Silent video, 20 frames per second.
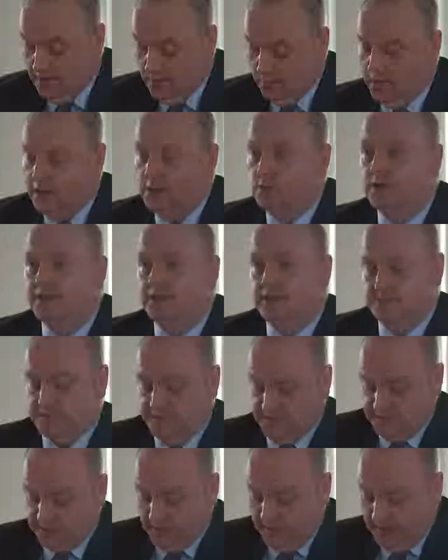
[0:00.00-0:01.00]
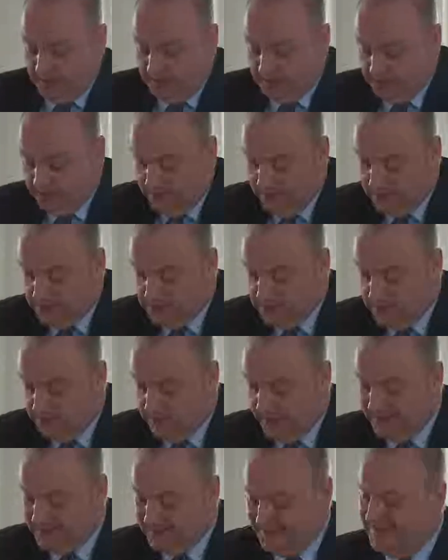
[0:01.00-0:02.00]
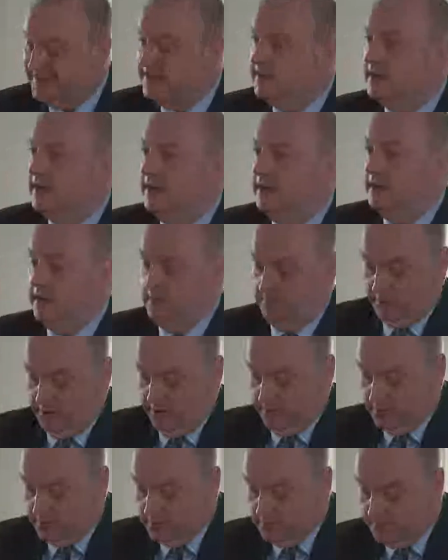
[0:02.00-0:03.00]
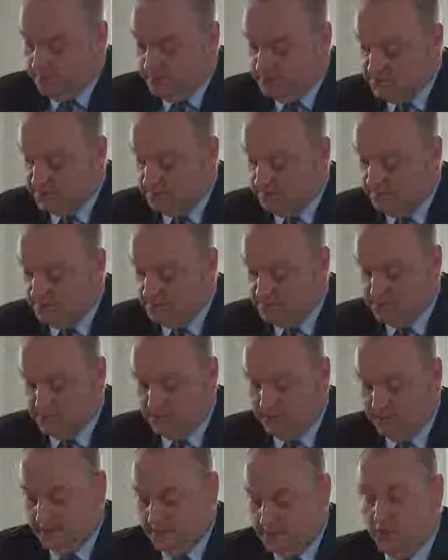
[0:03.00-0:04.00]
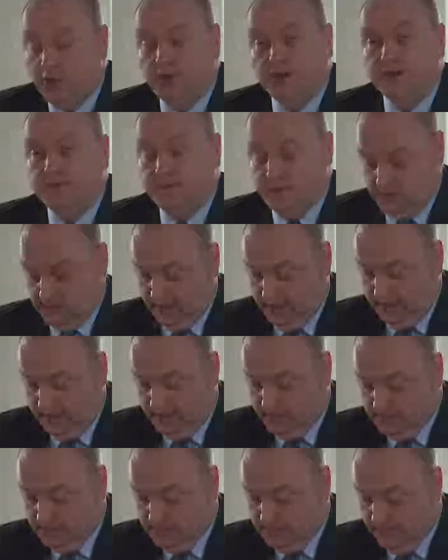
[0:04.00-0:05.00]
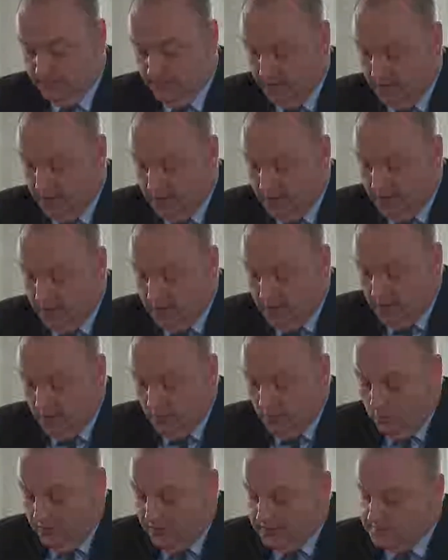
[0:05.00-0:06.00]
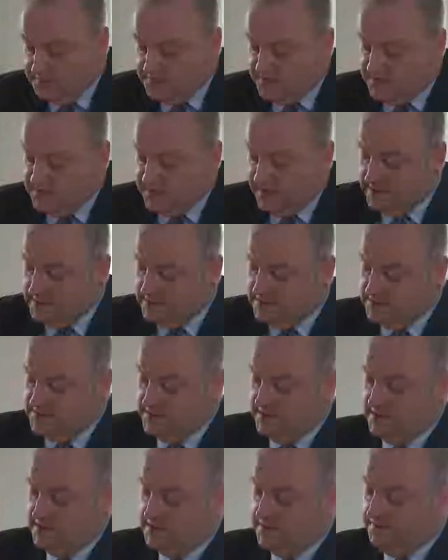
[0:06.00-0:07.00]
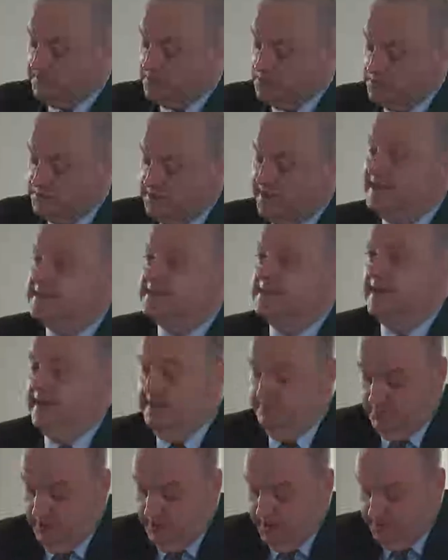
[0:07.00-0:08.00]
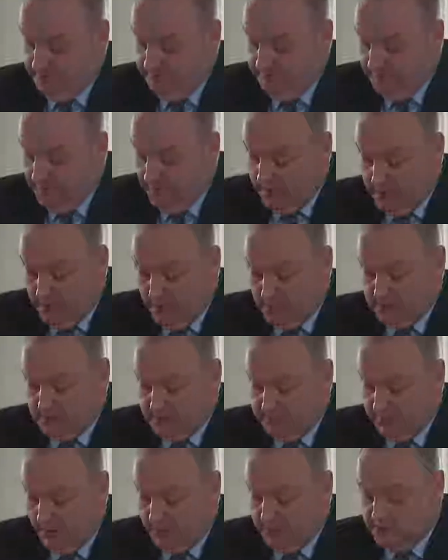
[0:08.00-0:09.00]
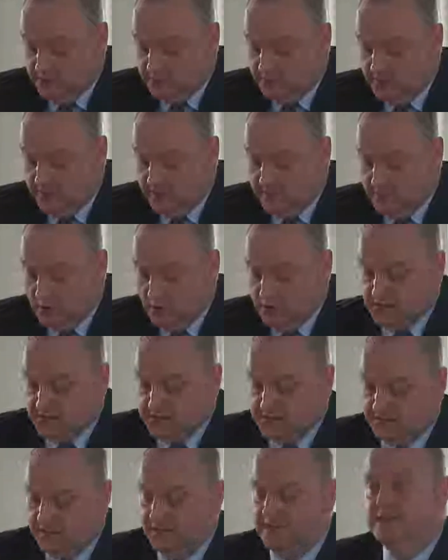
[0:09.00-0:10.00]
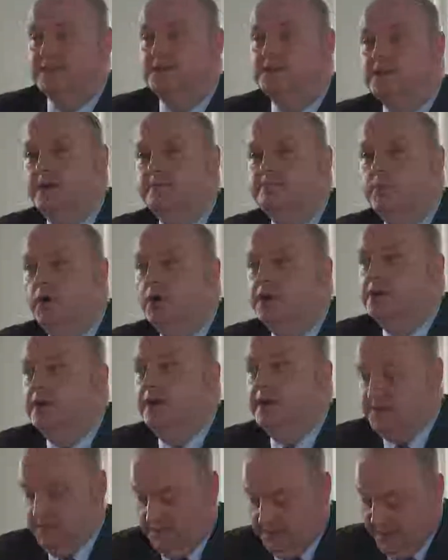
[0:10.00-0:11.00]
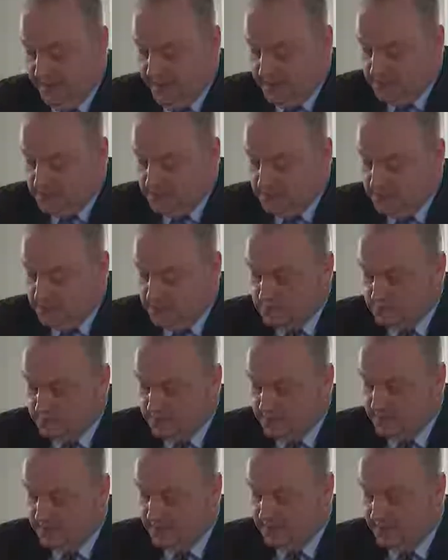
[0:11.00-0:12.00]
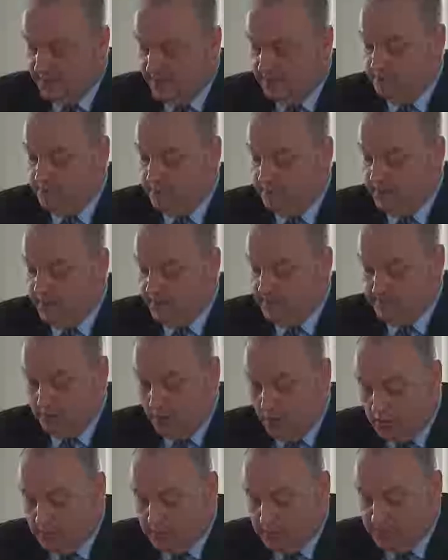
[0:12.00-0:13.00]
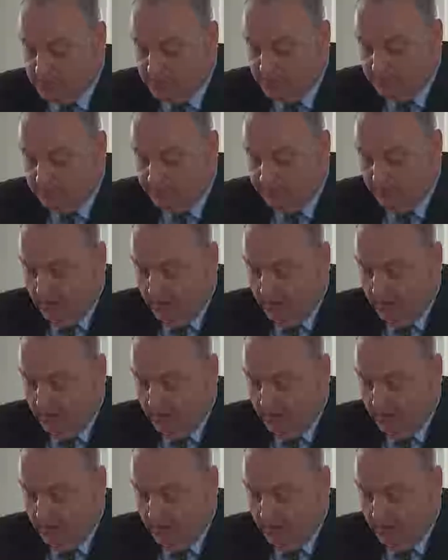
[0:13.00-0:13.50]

while Whitlam's style of leadership articulated a political vision for Australia yearning for change. Whitlam's ascendancy, difficult as it had been, corresponds with the emergence of at least some modernising attitudes within the government and bureaucracy.